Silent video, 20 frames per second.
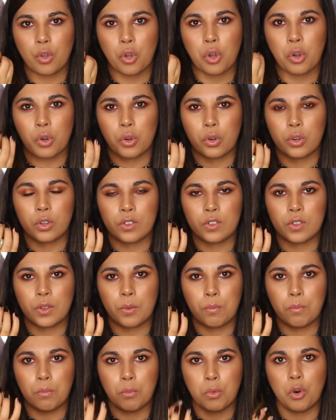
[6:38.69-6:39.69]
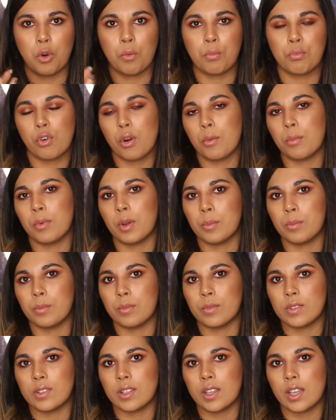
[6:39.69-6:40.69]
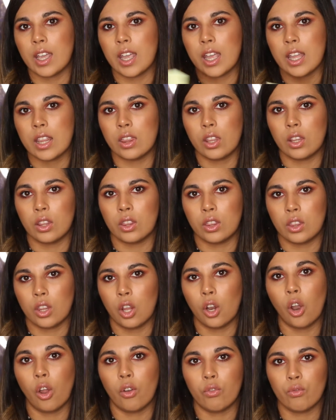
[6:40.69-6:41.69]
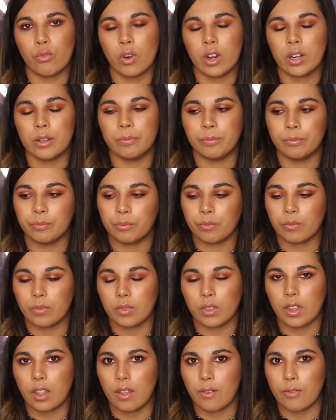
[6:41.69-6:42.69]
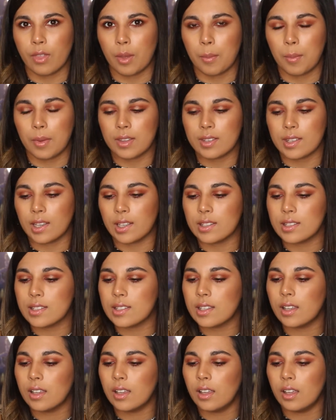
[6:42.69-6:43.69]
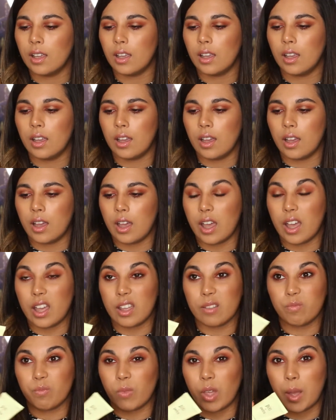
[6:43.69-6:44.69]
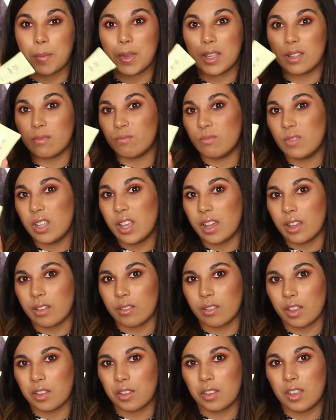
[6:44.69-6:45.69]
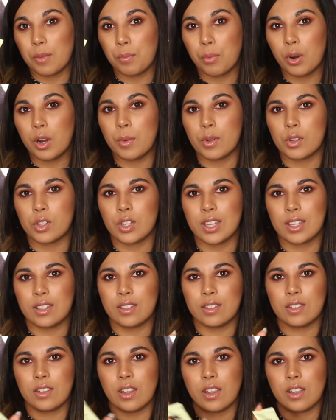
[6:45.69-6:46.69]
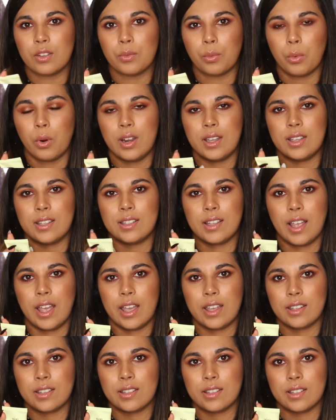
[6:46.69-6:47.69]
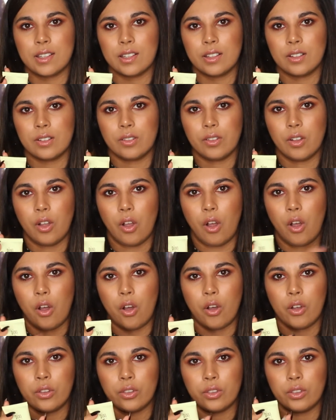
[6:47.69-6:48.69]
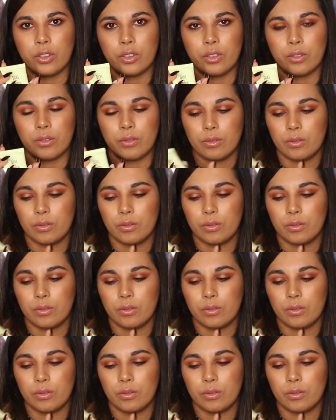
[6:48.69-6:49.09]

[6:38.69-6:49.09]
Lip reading: cause more problems in the long run, if that makes sense. I mean, yeah, that's it. Pretty much it does what it says on